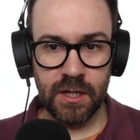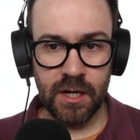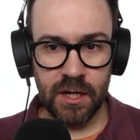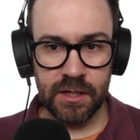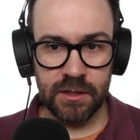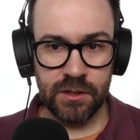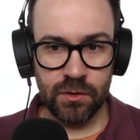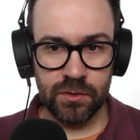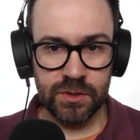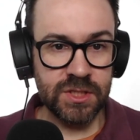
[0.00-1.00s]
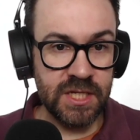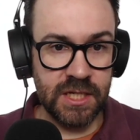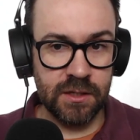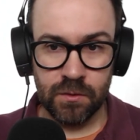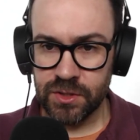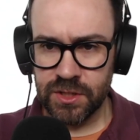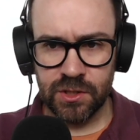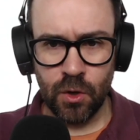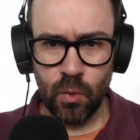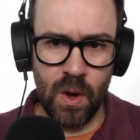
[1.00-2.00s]
uh, you'll see, or
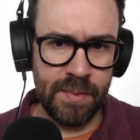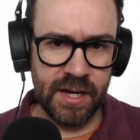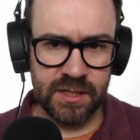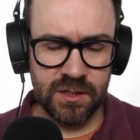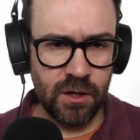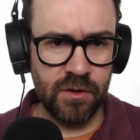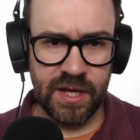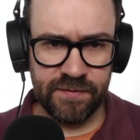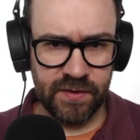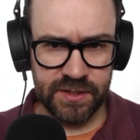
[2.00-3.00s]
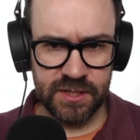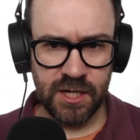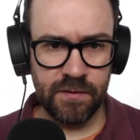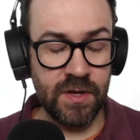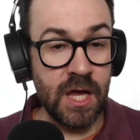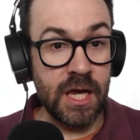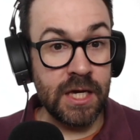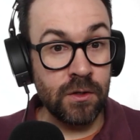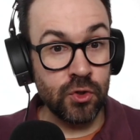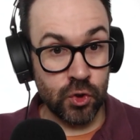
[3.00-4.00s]
Cisco, WebEx, all that fun stuff.
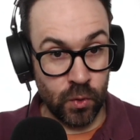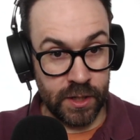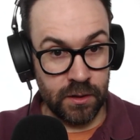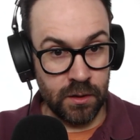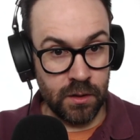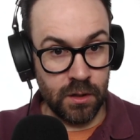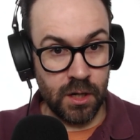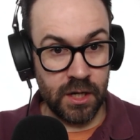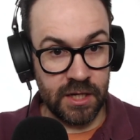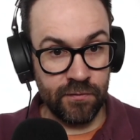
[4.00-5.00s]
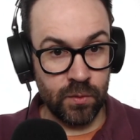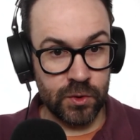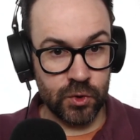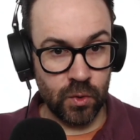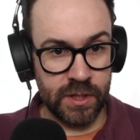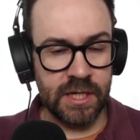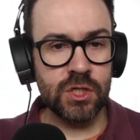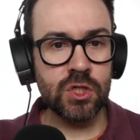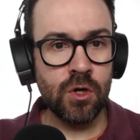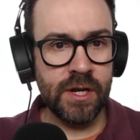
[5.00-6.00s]
It'll join. Uh, Eva will join and
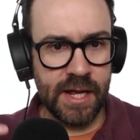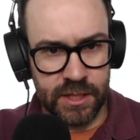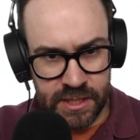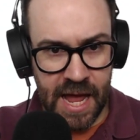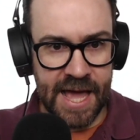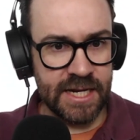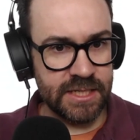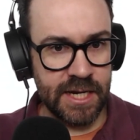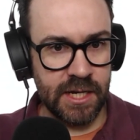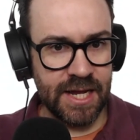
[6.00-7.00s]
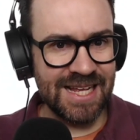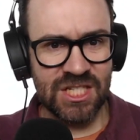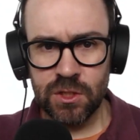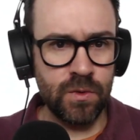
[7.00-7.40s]
start annotating as soon